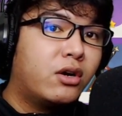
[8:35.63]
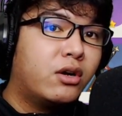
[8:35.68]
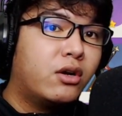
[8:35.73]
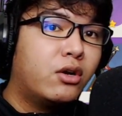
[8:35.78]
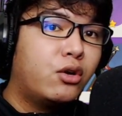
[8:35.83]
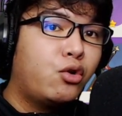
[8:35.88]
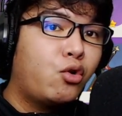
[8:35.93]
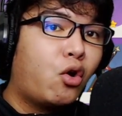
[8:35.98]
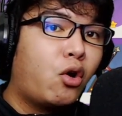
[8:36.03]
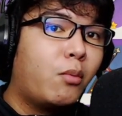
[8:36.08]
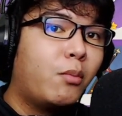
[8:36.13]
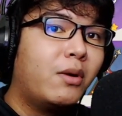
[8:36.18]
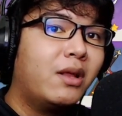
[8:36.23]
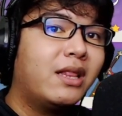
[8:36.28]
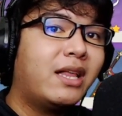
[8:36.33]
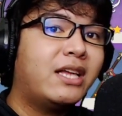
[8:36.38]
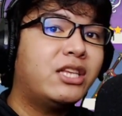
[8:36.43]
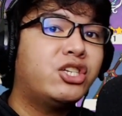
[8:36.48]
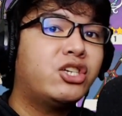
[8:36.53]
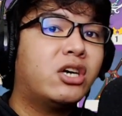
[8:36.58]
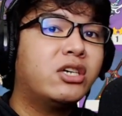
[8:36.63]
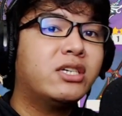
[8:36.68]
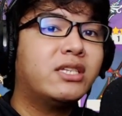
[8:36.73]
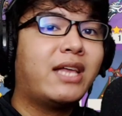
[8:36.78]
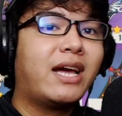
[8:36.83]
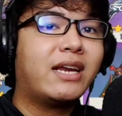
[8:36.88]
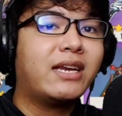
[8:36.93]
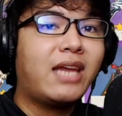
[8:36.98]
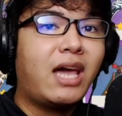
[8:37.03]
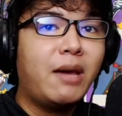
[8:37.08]
normal and charge
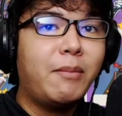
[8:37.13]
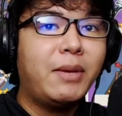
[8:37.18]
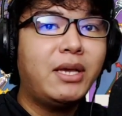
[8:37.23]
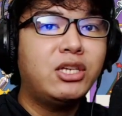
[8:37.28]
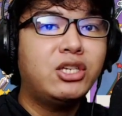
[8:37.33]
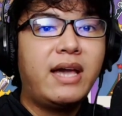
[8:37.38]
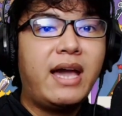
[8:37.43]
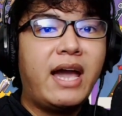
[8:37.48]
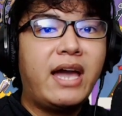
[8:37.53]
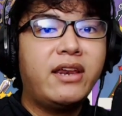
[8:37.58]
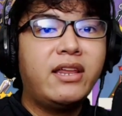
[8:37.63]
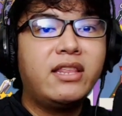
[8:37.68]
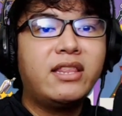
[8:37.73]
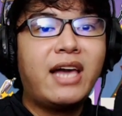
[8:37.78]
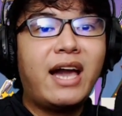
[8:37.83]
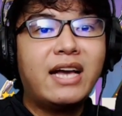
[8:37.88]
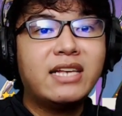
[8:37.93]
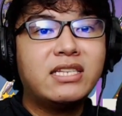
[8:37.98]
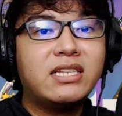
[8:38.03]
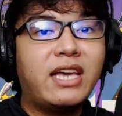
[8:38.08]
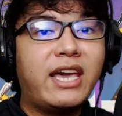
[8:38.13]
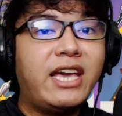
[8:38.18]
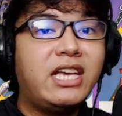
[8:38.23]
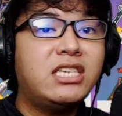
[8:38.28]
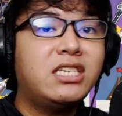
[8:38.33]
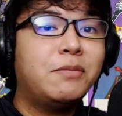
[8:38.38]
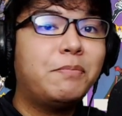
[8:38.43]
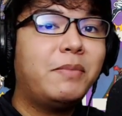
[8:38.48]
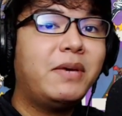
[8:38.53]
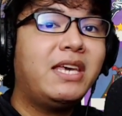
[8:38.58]
attack damage, and it has
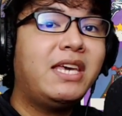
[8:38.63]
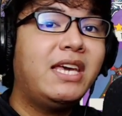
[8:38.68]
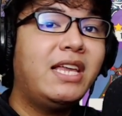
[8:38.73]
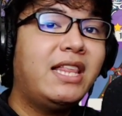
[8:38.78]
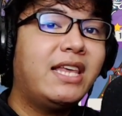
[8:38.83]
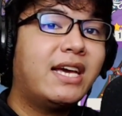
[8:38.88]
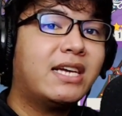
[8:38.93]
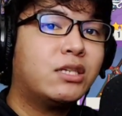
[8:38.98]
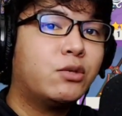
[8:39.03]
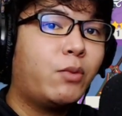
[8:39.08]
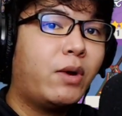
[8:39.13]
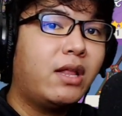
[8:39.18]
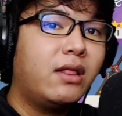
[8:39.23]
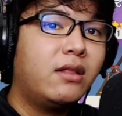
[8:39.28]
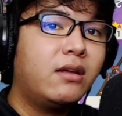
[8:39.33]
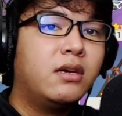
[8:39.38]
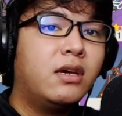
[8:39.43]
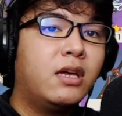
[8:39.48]
HP healing as well.